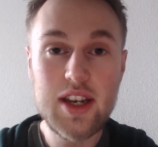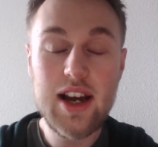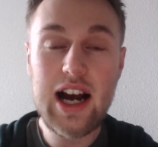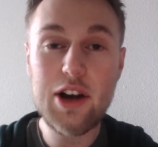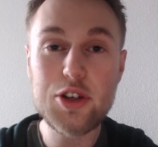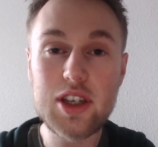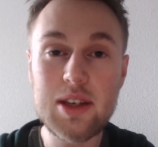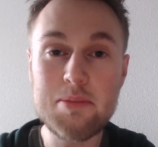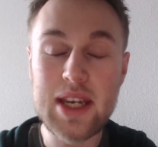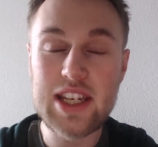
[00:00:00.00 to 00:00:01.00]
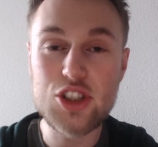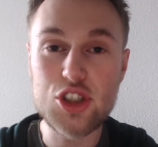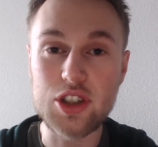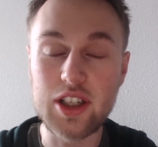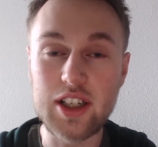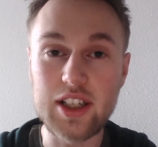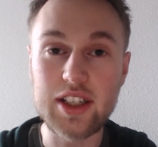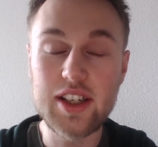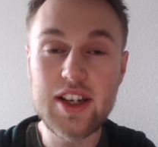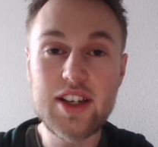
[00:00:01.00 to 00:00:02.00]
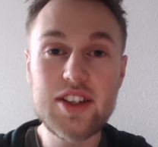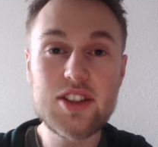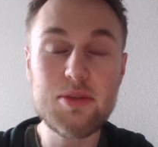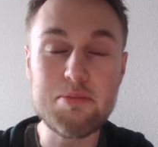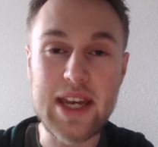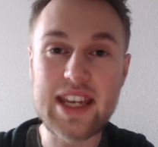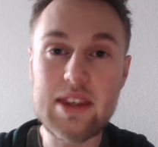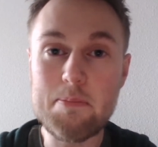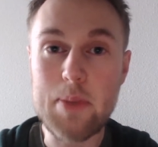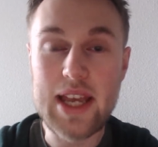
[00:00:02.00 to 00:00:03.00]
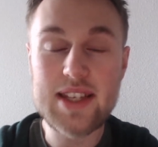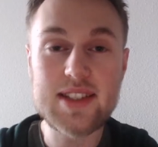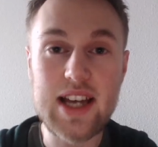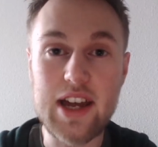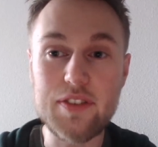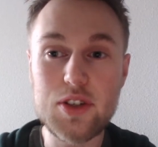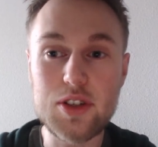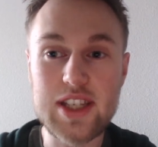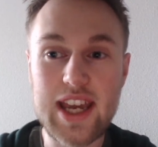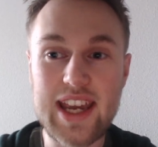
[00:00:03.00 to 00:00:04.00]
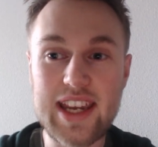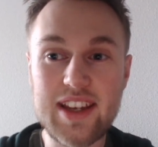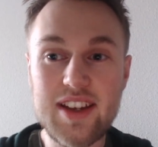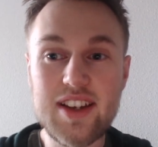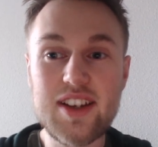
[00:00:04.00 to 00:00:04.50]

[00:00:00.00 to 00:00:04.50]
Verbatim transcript: how you can make sure to make the best out of your day,